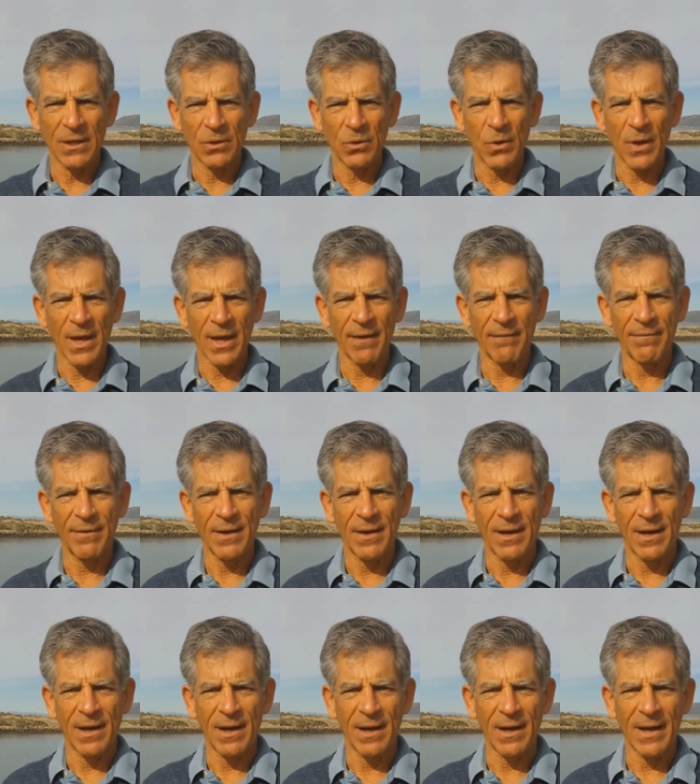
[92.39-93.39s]
you have
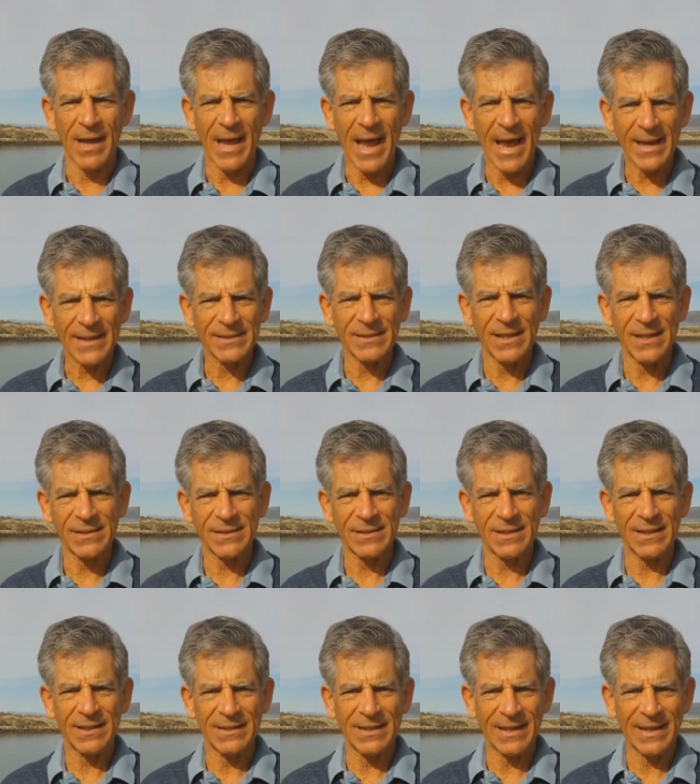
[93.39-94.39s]
uh,
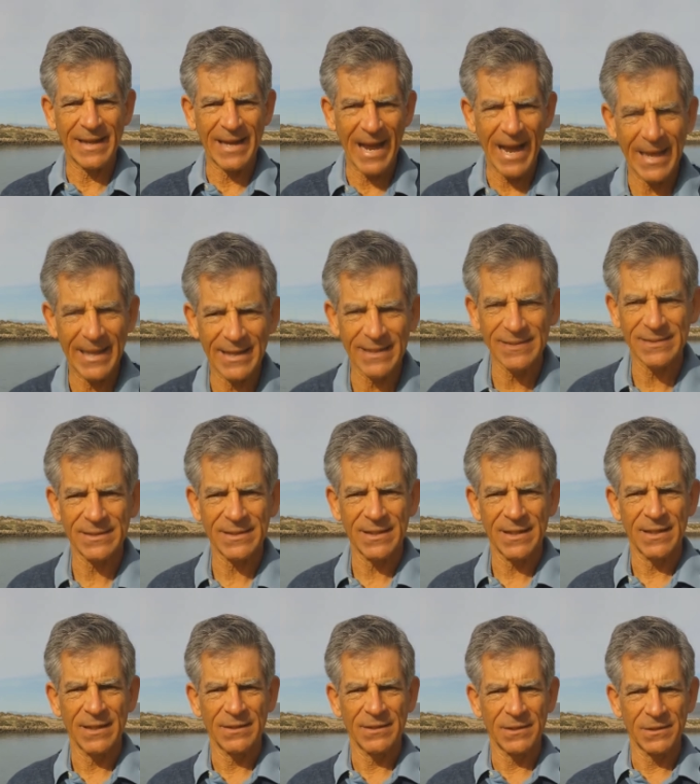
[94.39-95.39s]
access to guidance,
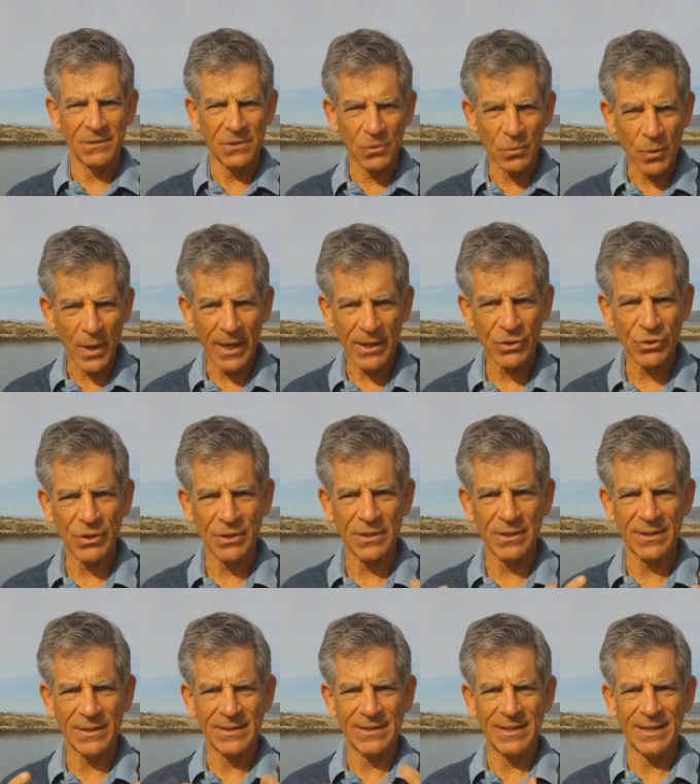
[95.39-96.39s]
to direction,
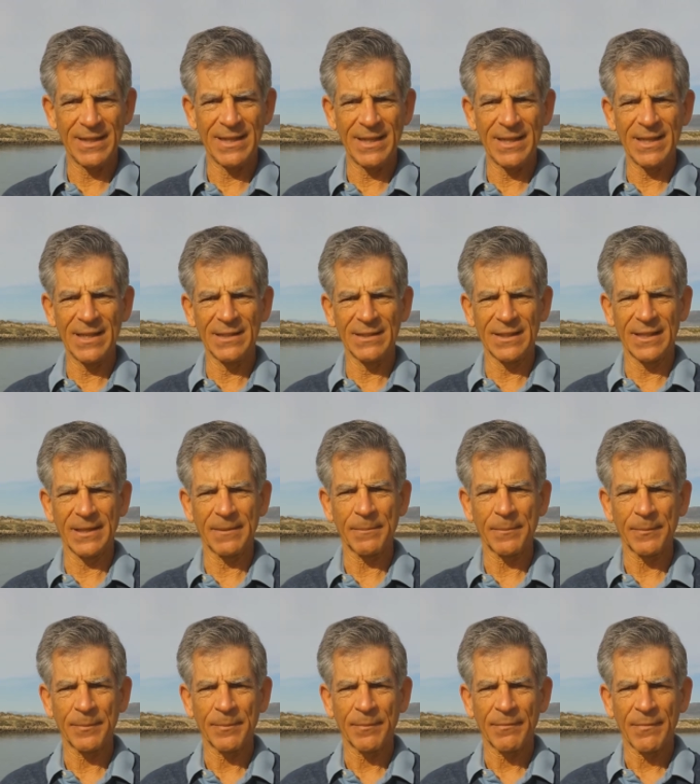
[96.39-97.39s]
to healing.
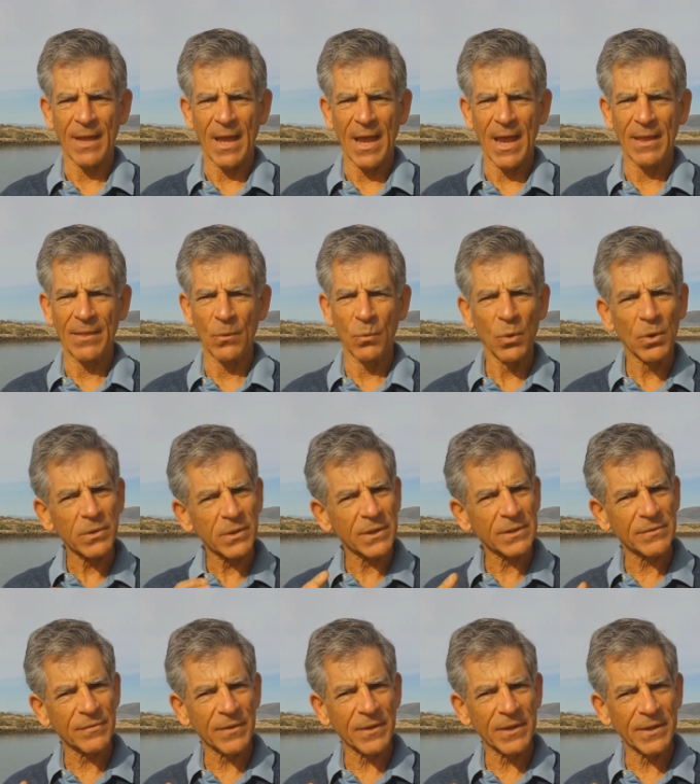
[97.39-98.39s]
And the world
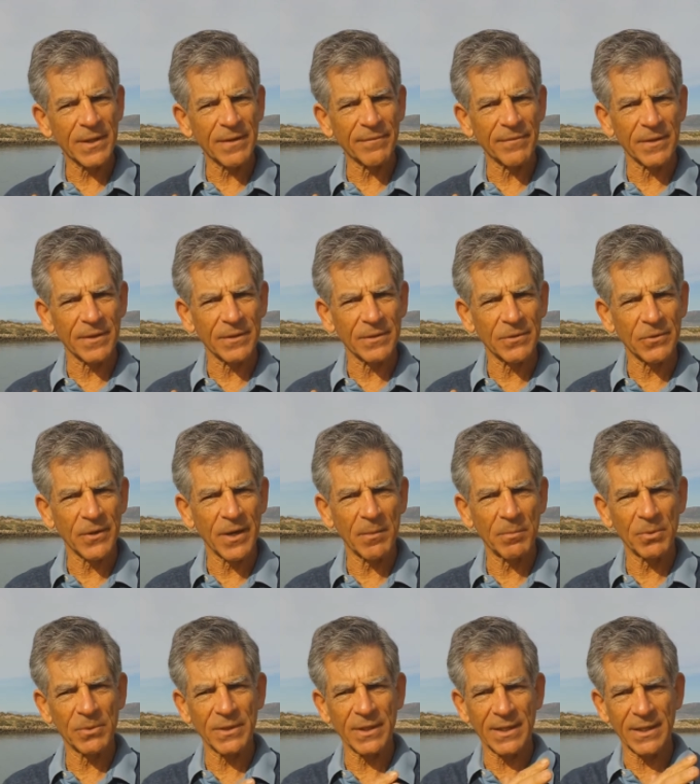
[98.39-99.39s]
looks very different. You're
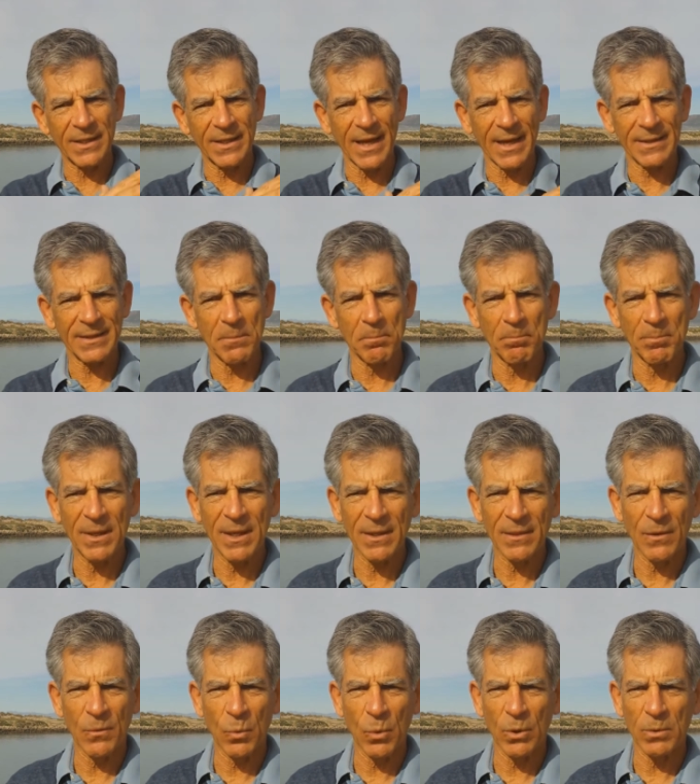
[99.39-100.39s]
able to connect and be
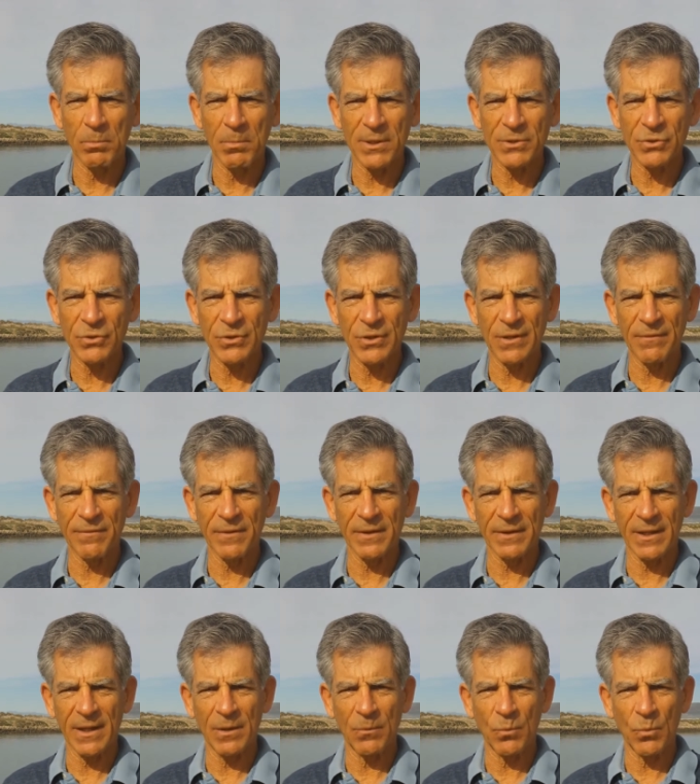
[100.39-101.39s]
in the world much
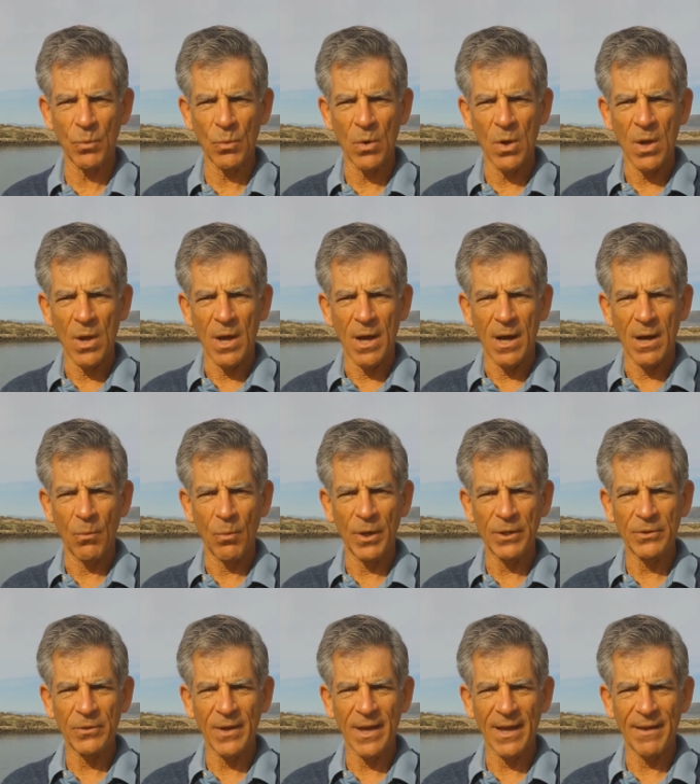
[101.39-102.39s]
differently
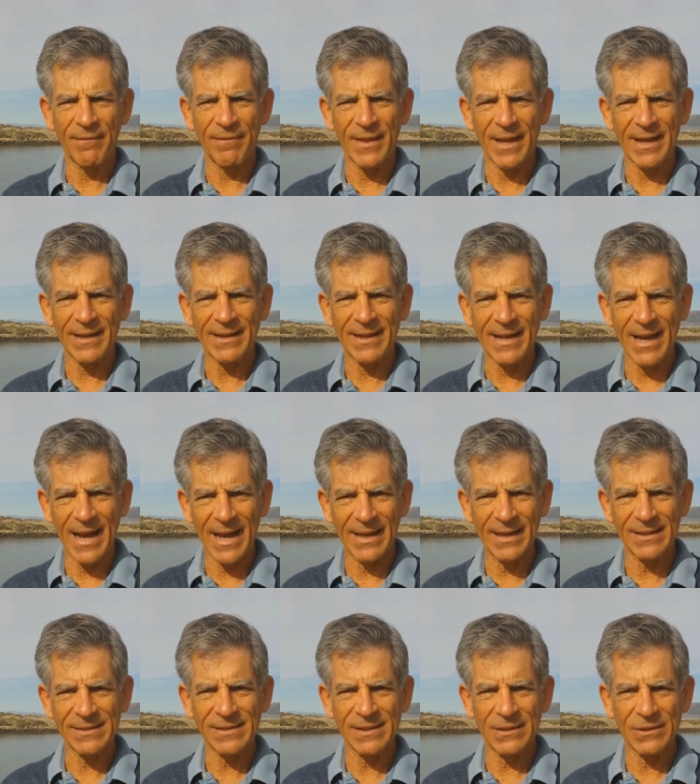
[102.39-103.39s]
when you have that
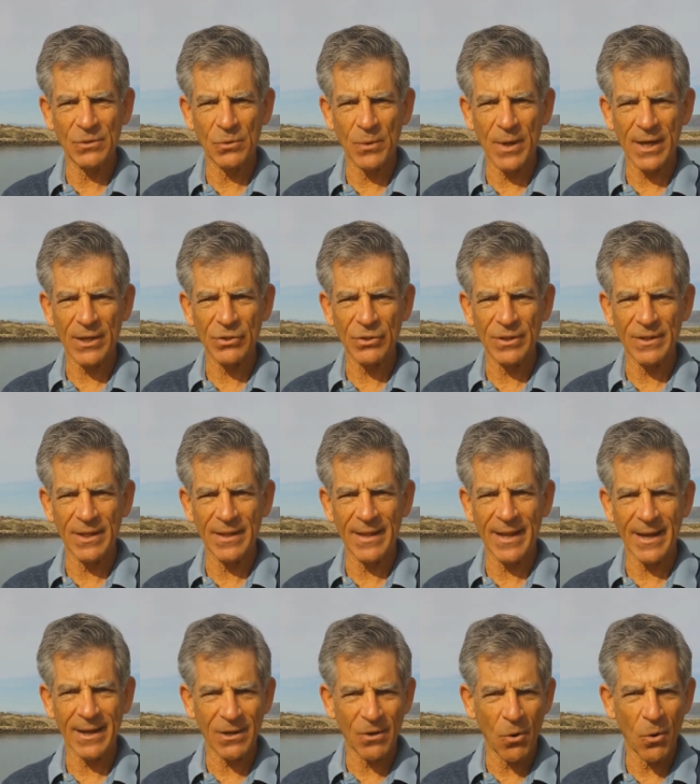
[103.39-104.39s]
guidance and direction and
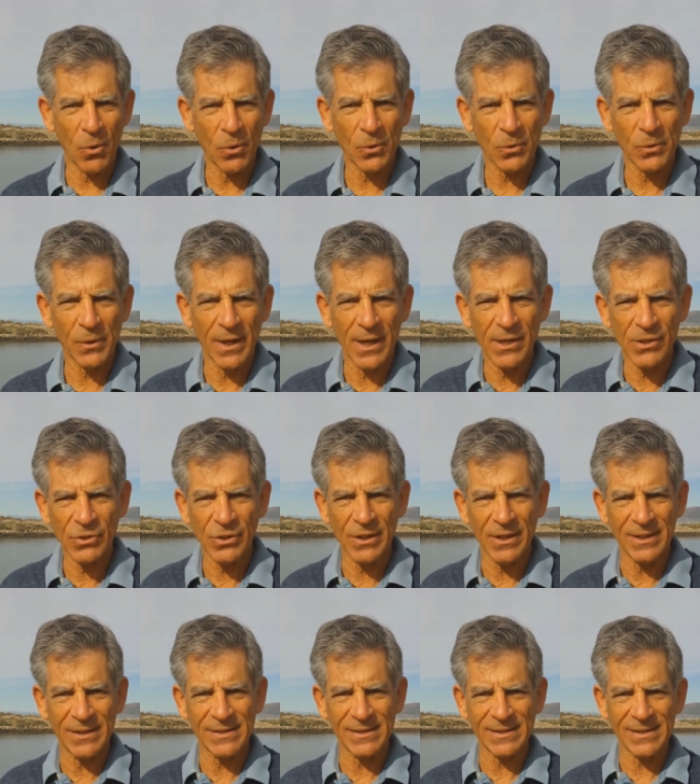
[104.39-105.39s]
that co
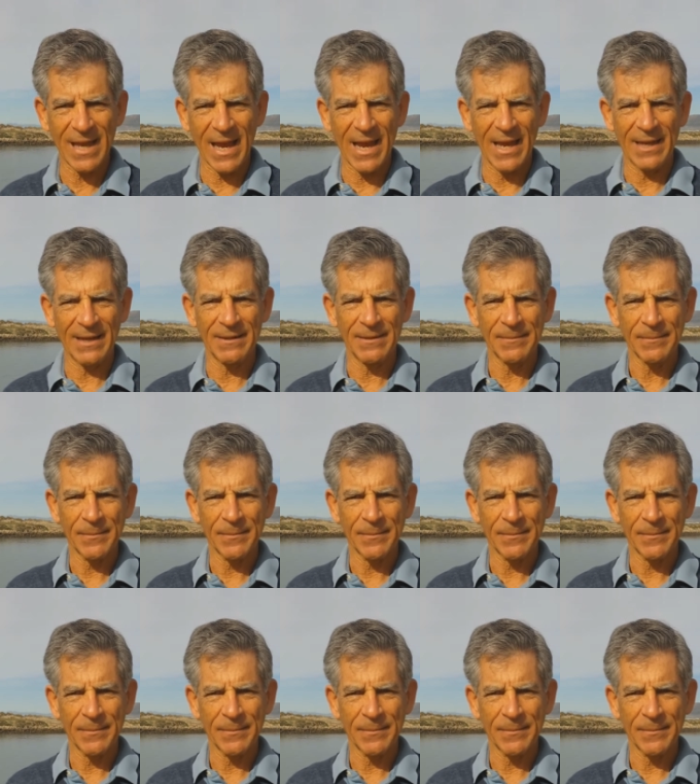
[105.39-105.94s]
creation inside.